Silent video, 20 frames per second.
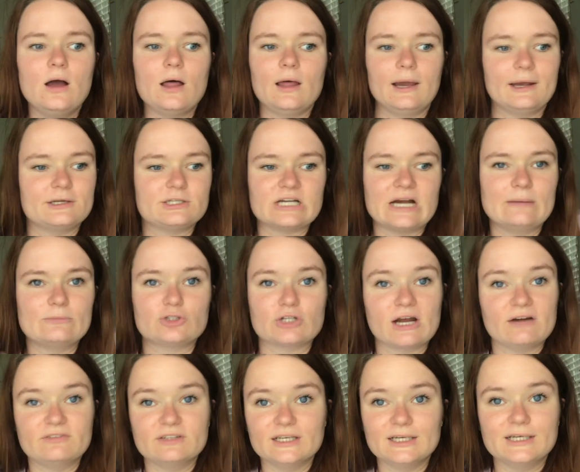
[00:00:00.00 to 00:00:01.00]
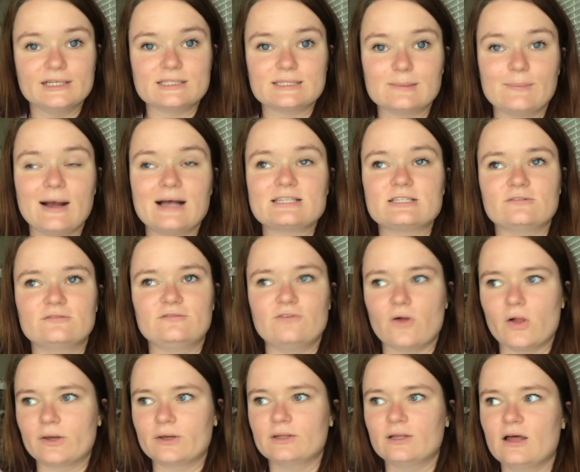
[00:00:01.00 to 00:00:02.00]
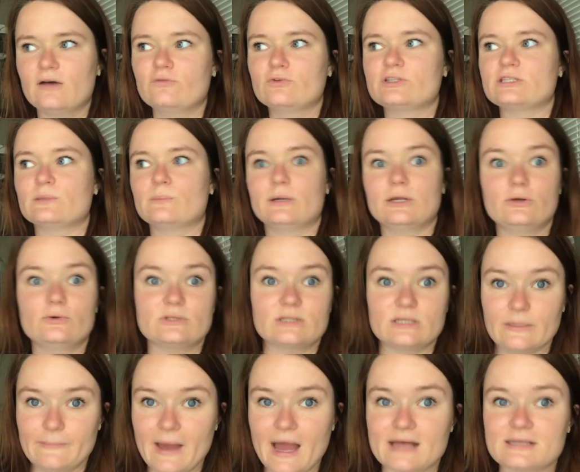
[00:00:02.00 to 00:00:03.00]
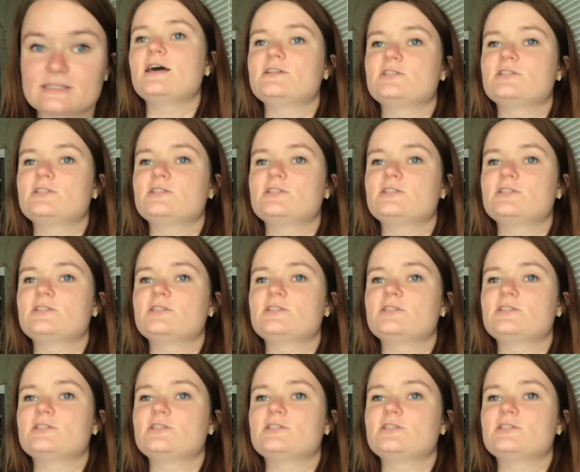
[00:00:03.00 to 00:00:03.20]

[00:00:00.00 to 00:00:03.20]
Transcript: like time traveling into the past and falling in love with somebody who's in the past.